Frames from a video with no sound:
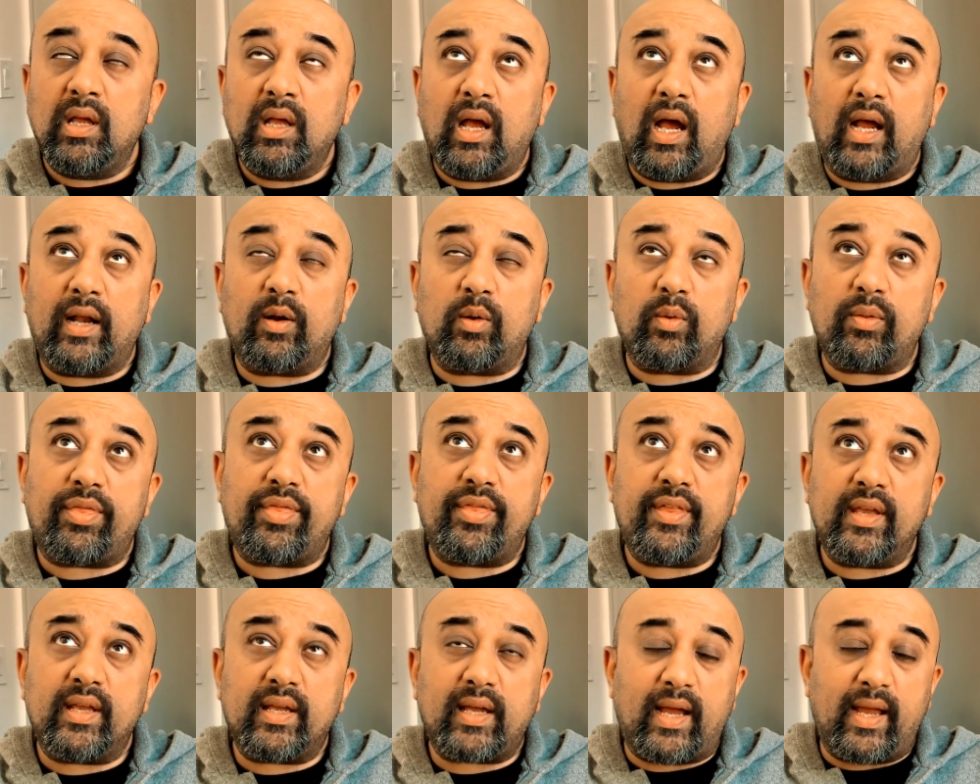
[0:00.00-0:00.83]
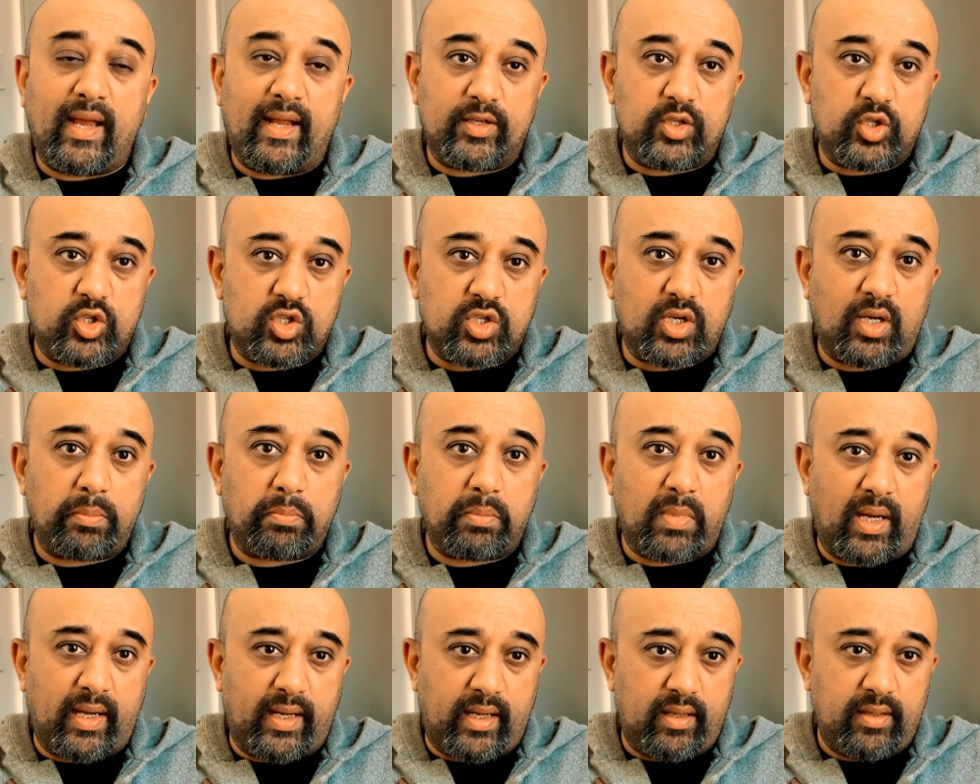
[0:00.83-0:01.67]
I don't think I had shut
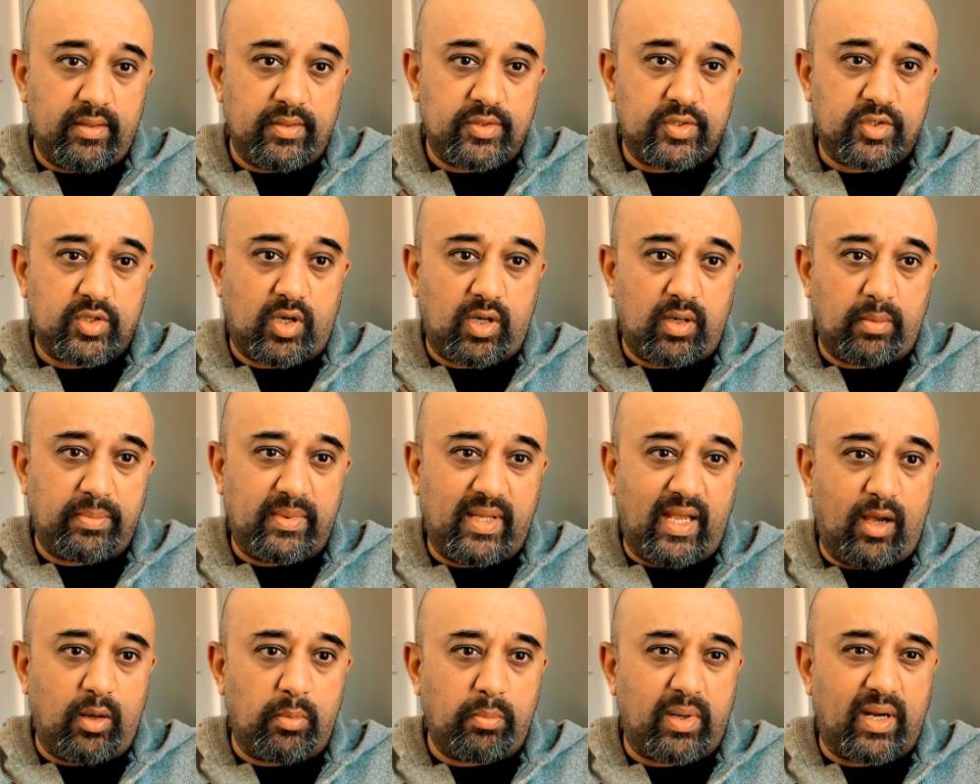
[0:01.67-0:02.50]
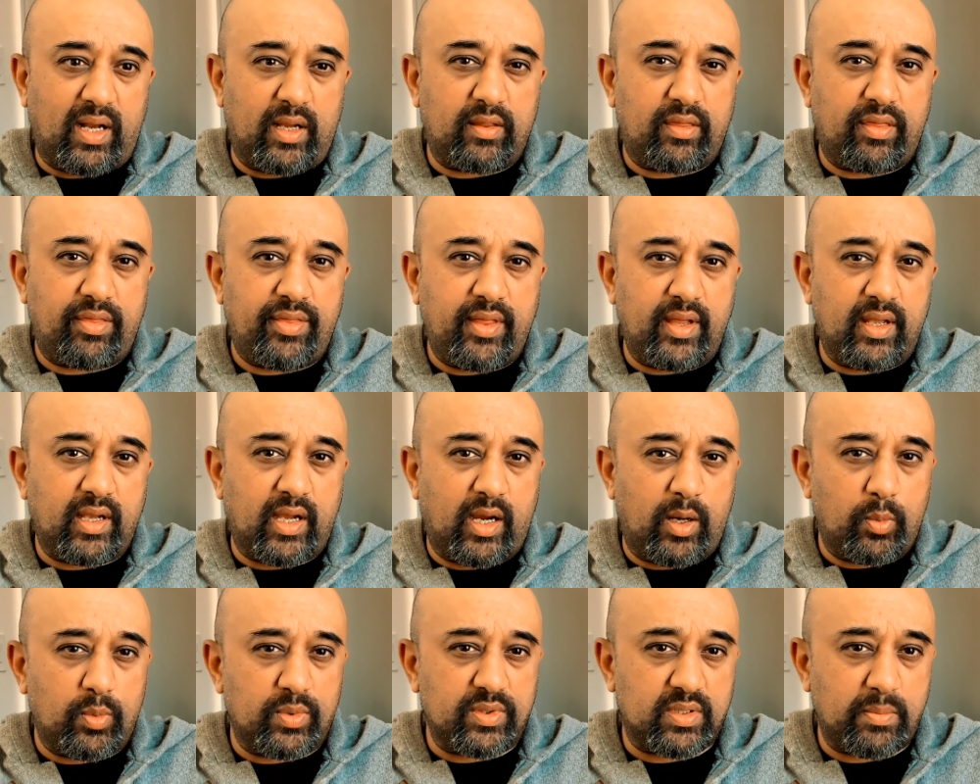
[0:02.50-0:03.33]
my startup down, but I think I
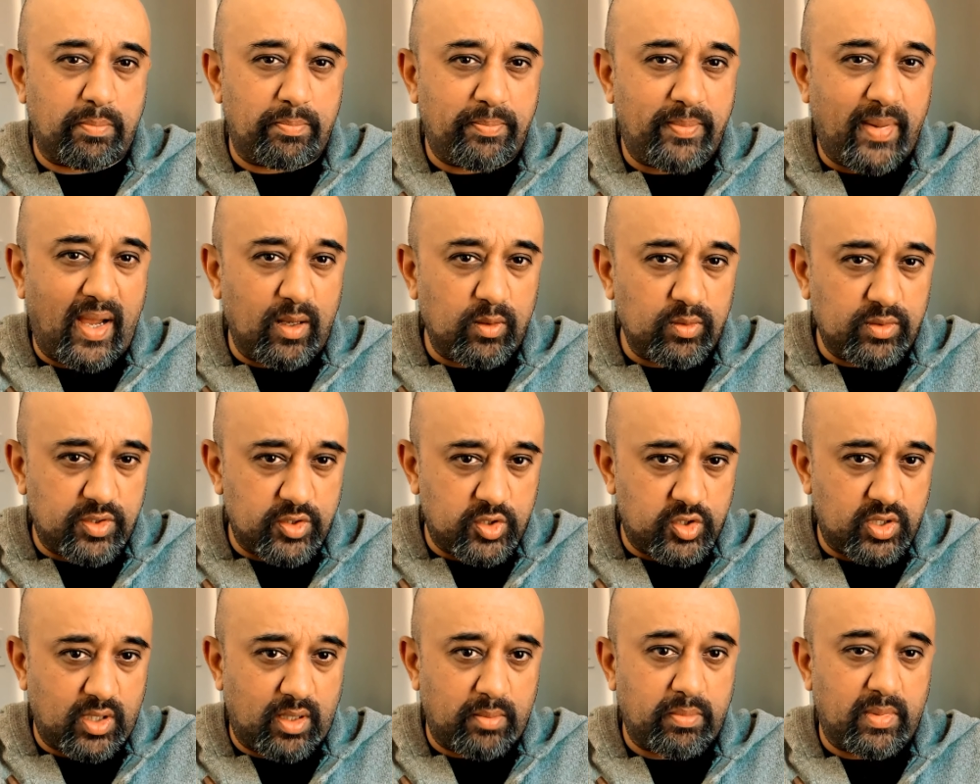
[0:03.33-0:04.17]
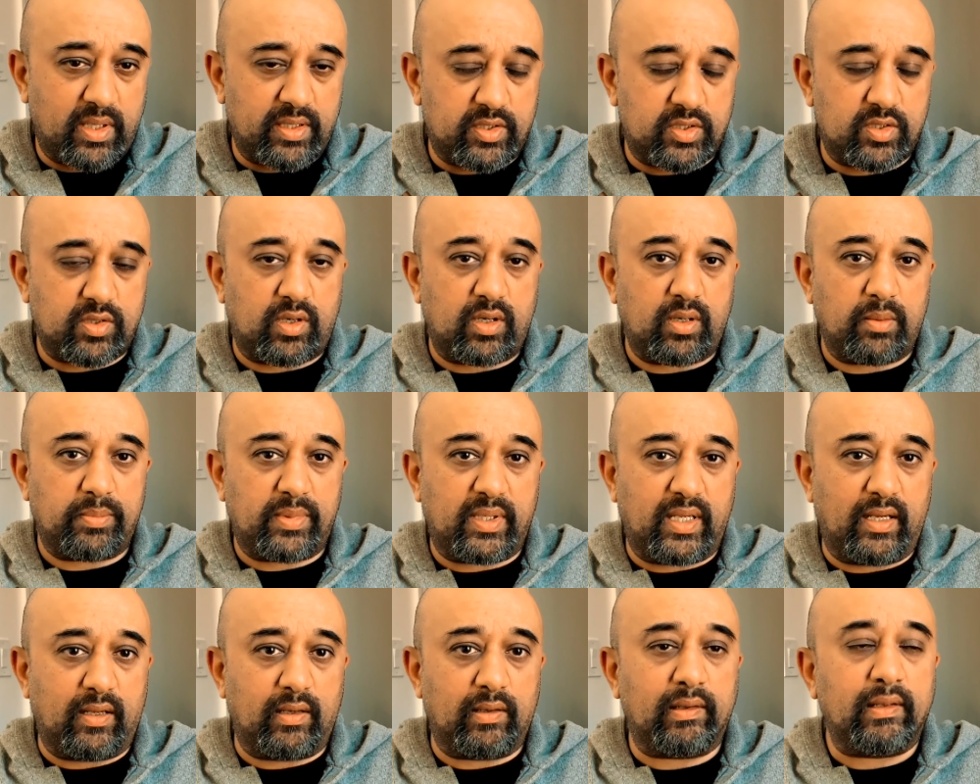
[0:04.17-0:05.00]
was about to shut my startup
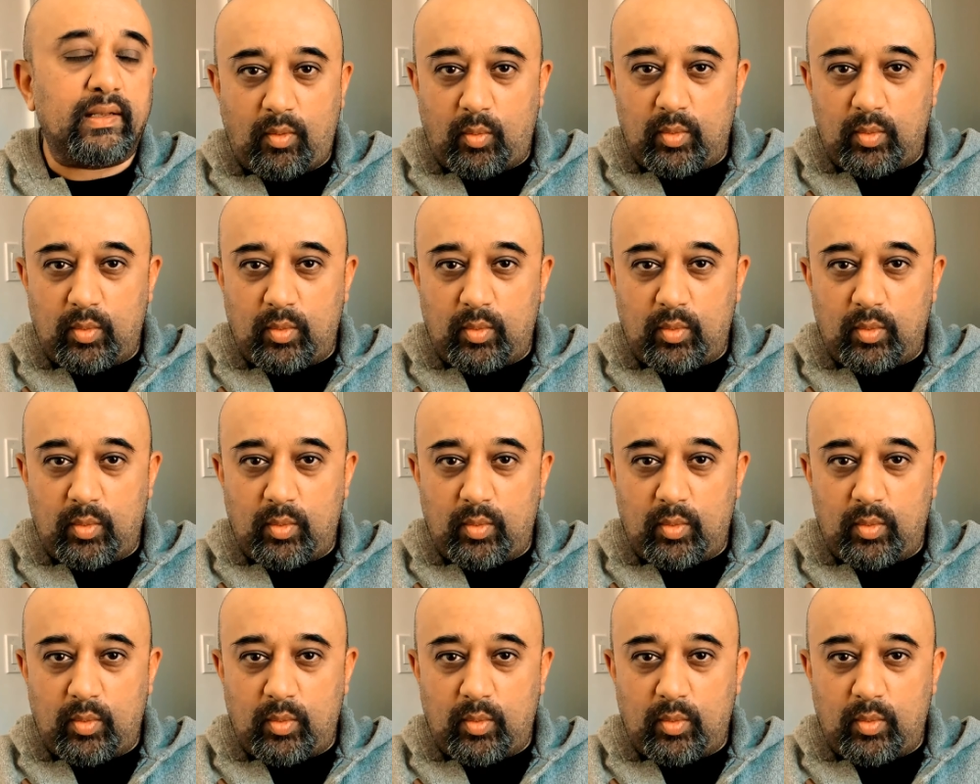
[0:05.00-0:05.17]
down.